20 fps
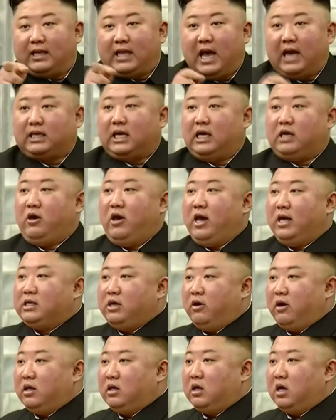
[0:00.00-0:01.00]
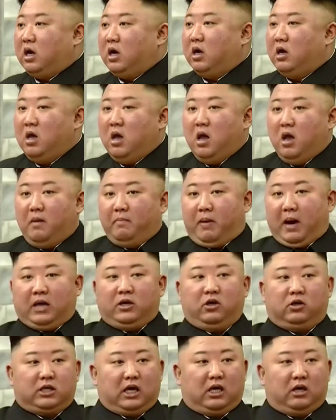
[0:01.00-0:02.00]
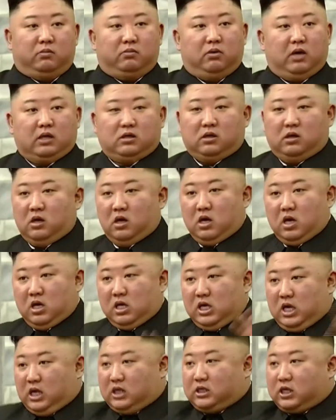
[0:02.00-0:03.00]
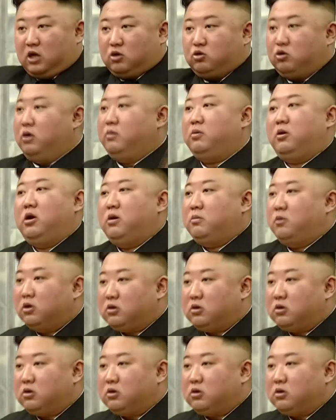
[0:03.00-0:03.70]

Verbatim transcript: official account of the first decade of his rule.